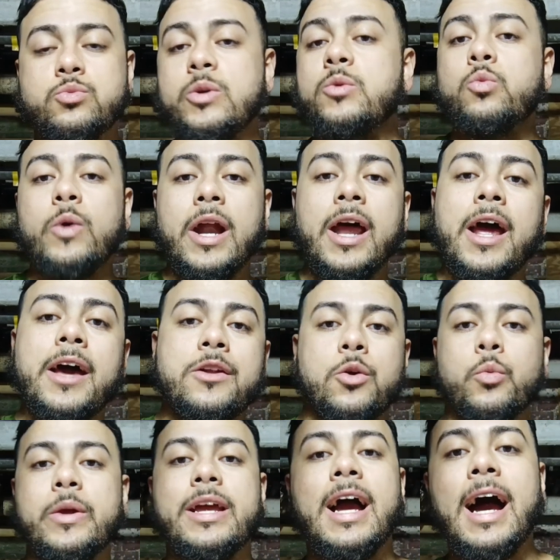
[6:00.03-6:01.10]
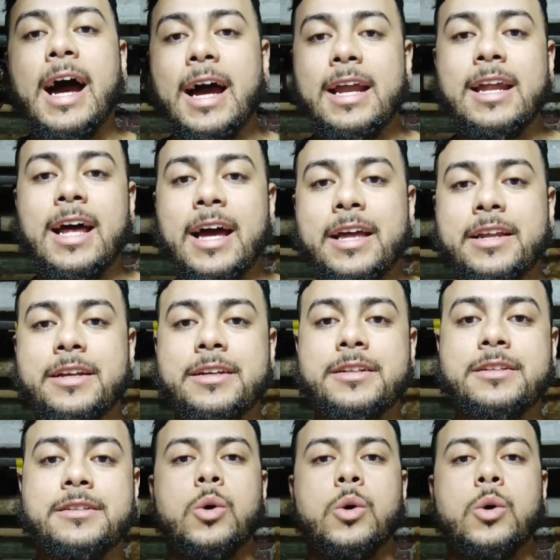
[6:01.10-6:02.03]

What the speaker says: we read or we highlighted.